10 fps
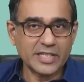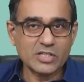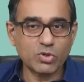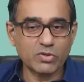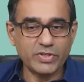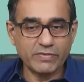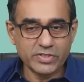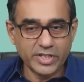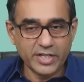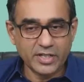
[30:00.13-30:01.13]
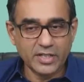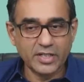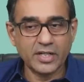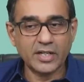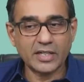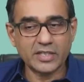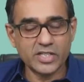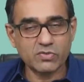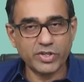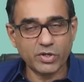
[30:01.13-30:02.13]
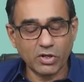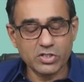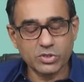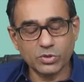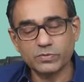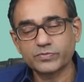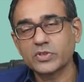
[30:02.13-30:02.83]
that's what we have seen in this week also,